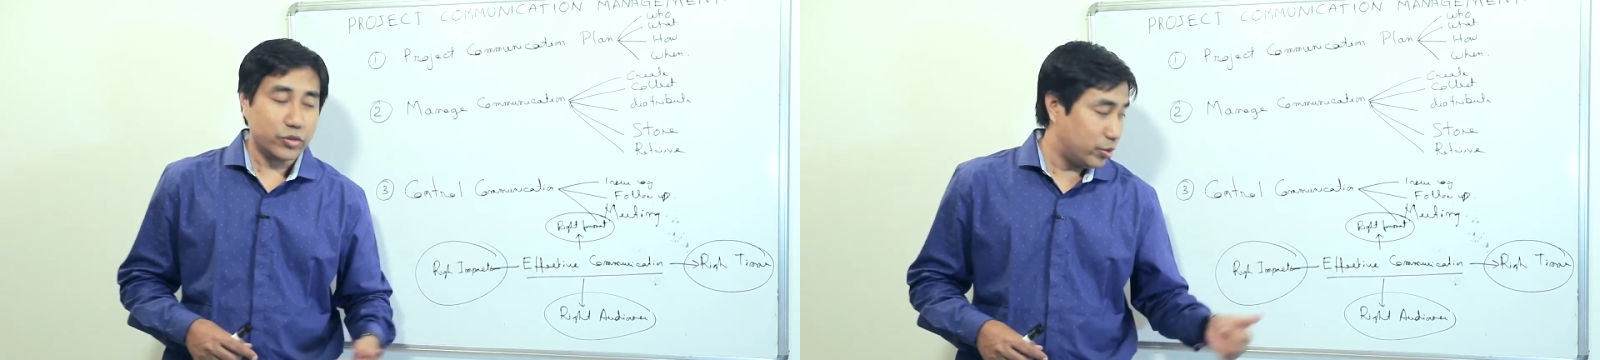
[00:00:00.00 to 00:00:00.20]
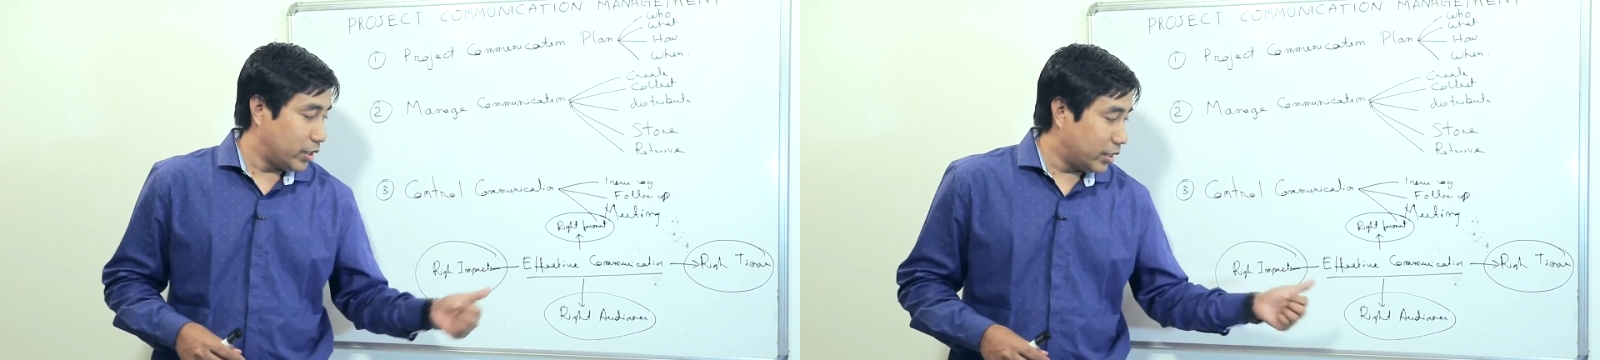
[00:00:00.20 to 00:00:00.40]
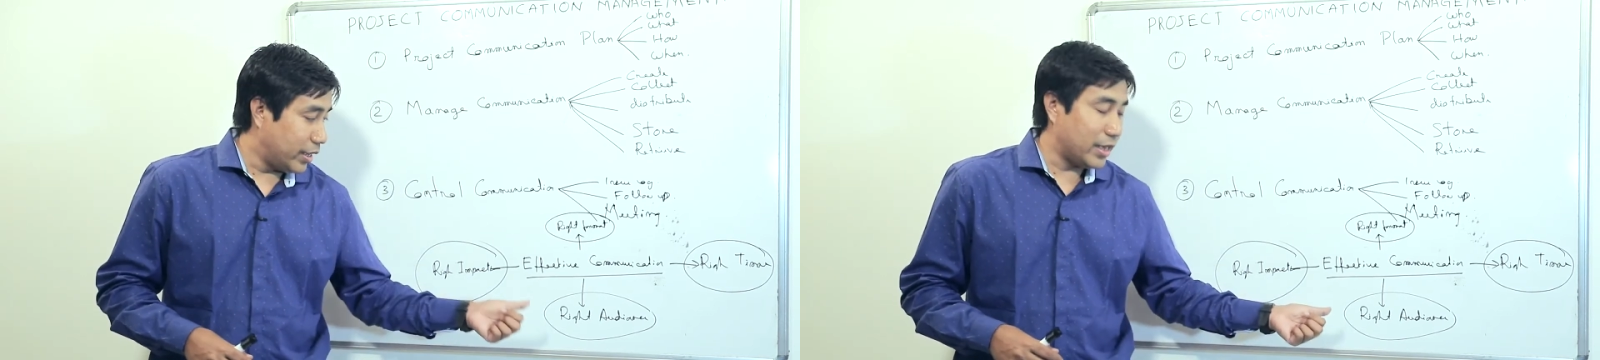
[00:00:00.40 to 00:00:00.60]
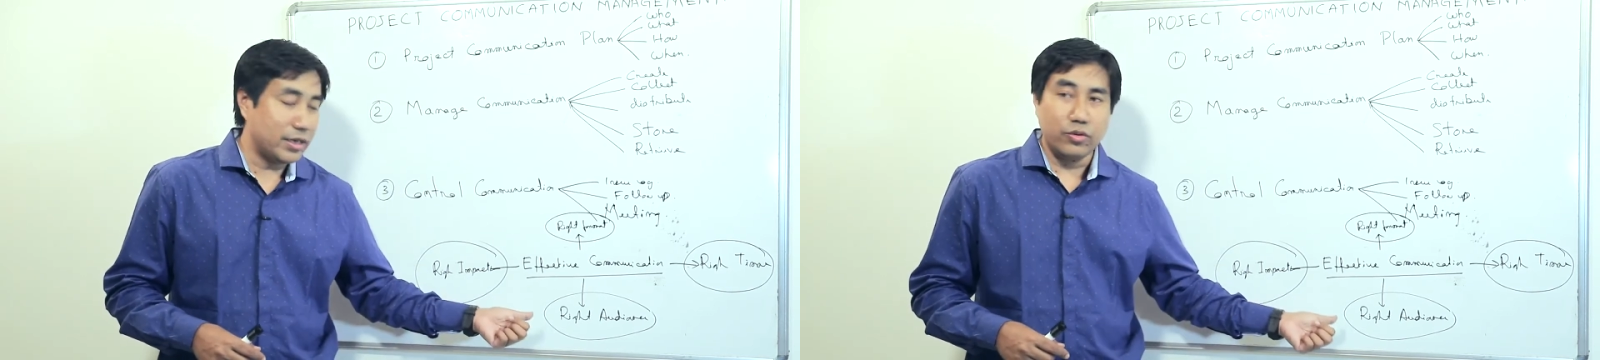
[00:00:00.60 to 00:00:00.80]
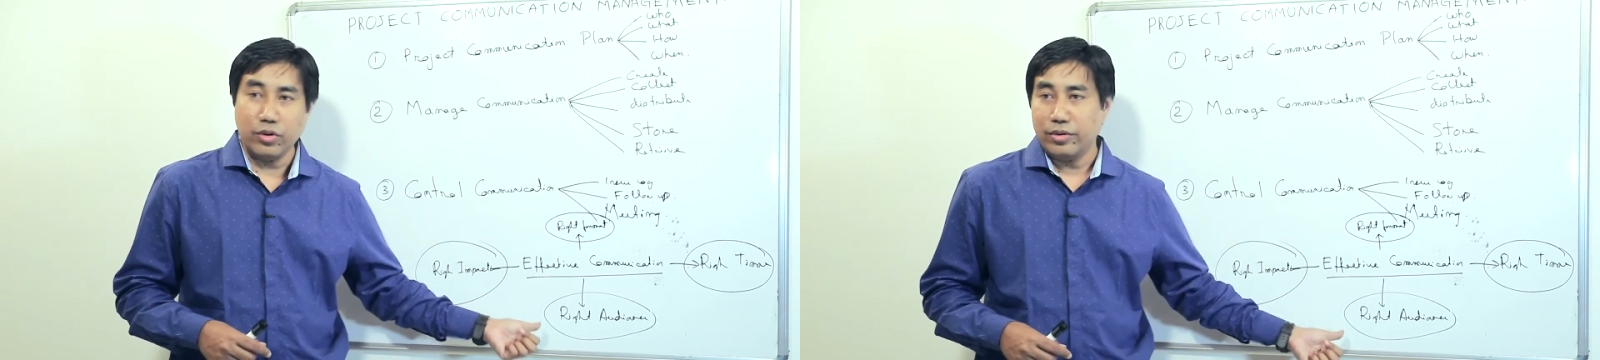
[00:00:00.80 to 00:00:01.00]
So they are
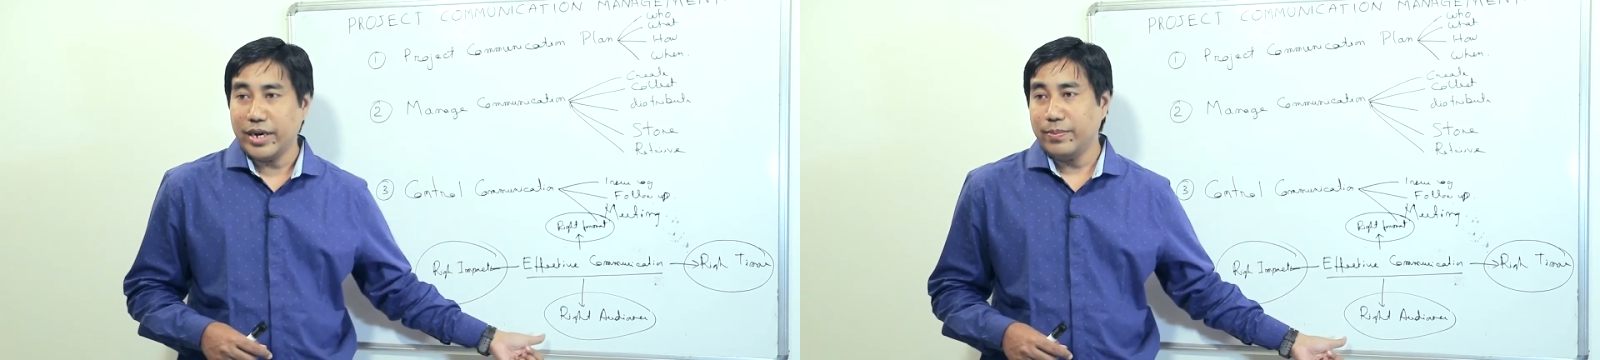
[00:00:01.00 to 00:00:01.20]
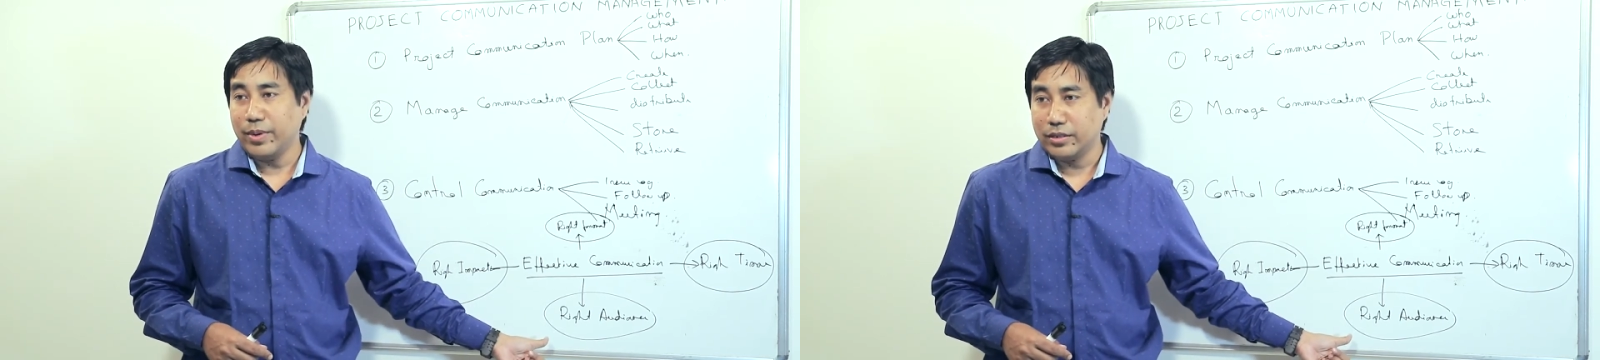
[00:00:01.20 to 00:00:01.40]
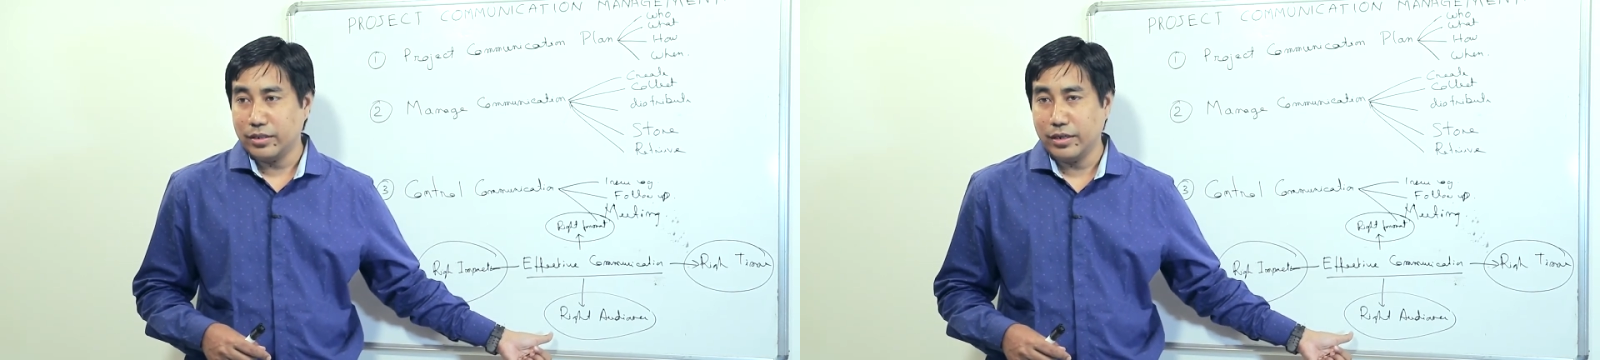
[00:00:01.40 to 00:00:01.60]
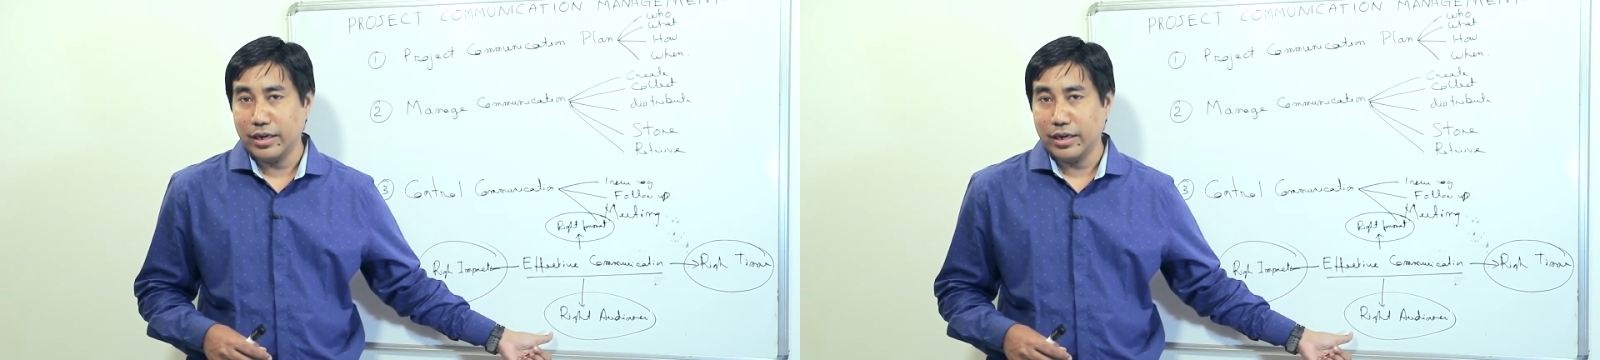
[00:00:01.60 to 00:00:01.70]
the not right person,